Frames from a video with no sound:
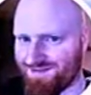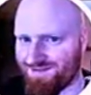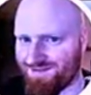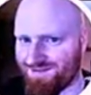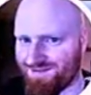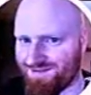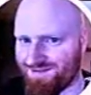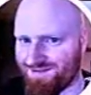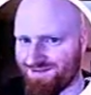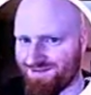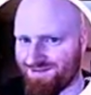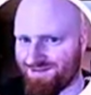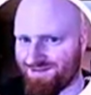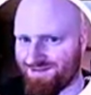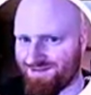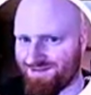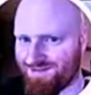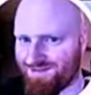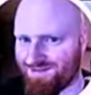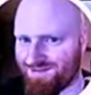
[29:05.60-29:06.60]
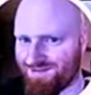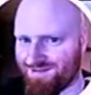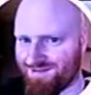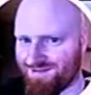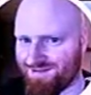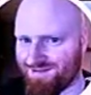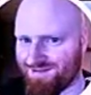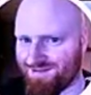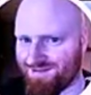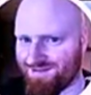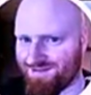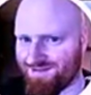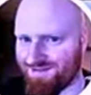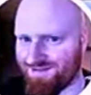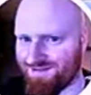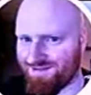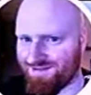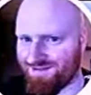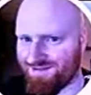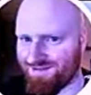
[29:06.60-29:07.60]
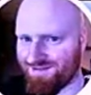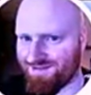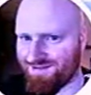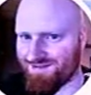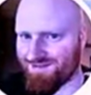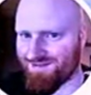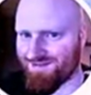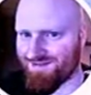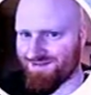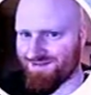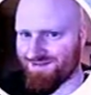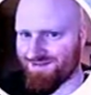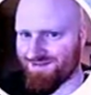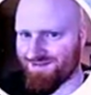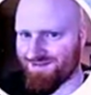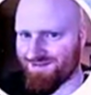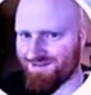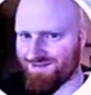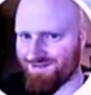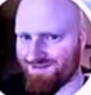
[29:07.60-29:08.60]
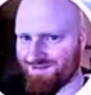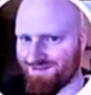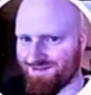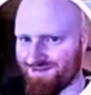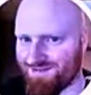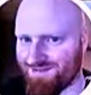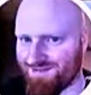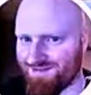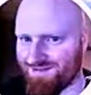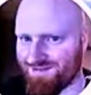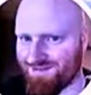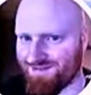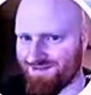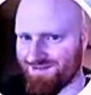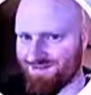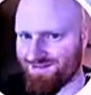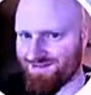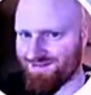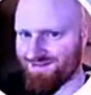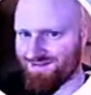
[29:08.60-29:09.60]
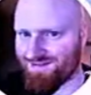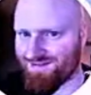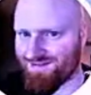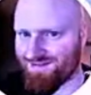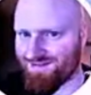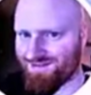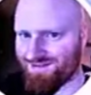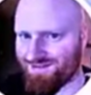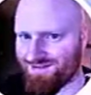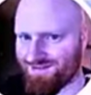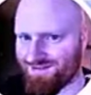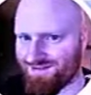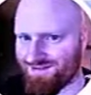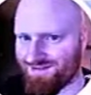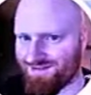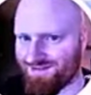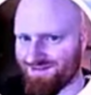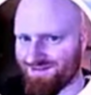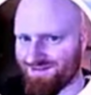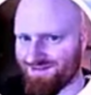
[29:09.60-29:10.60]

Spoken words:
The person shown says nothing.